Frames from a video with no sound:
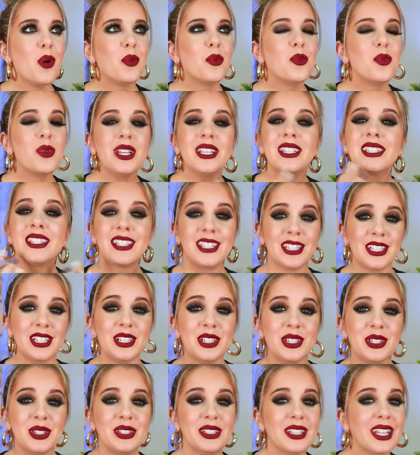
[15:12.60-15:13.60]
we
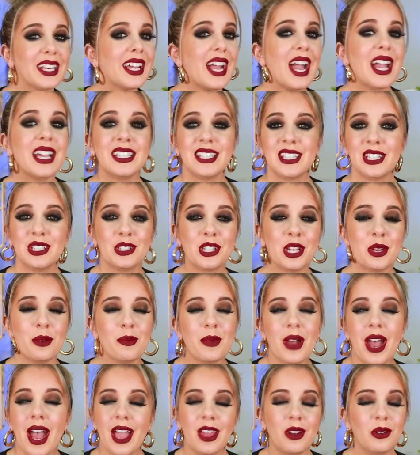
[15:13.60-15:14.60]
still like I still tell
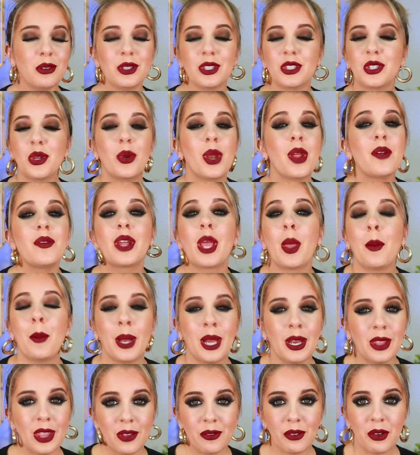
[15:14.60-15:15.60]
them I don't don't ever get me
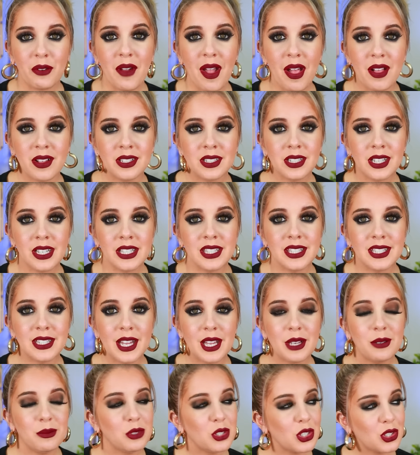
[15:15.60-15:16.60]
anything for Valentine's
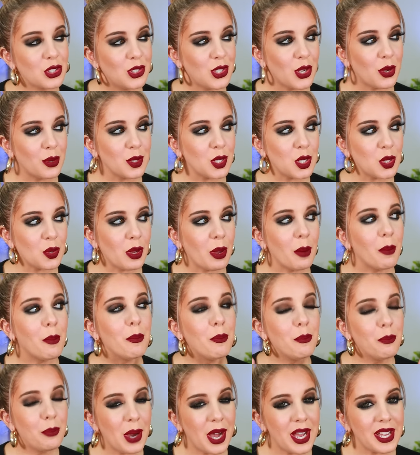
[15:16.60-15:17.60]
Day. Just don't do it.
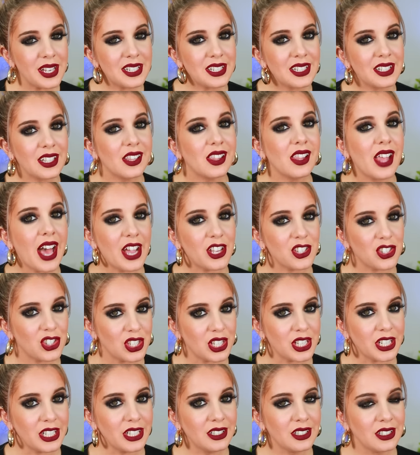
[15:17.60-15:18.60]
But last
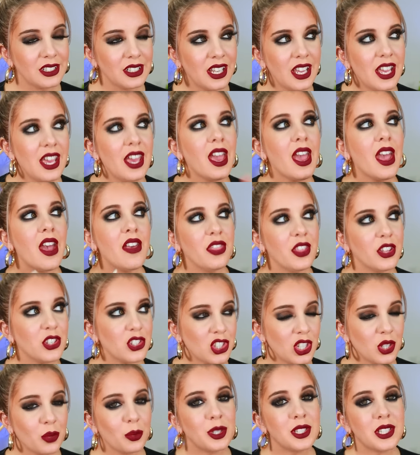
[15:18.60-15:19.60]
year and
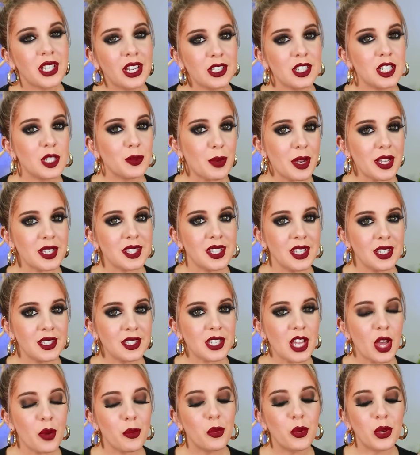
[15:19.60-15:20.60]
this year we decided to spice
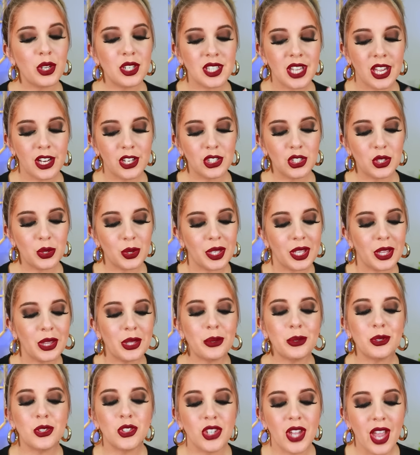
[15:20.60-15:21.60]
things up. We decided to do like a
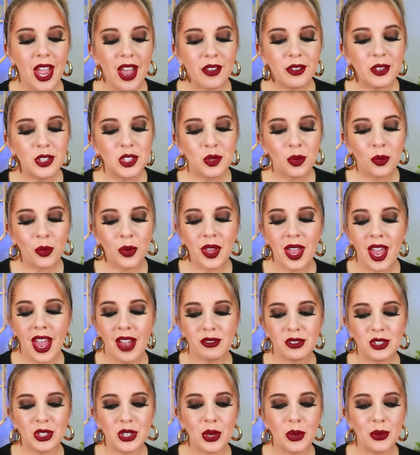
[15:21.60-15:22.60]
little challenge where we
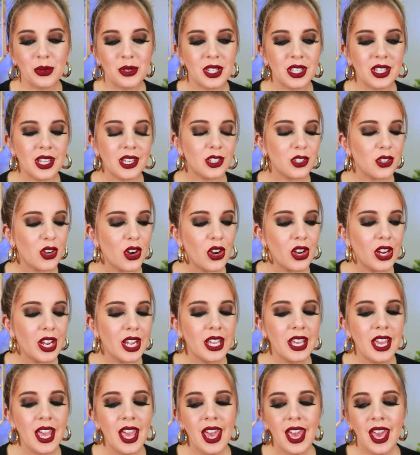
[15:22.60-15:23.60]
have to go to like
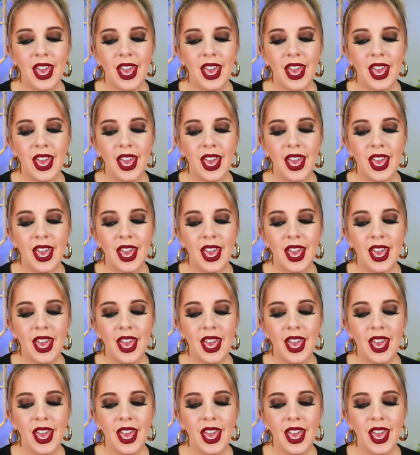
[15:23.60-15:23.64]
Target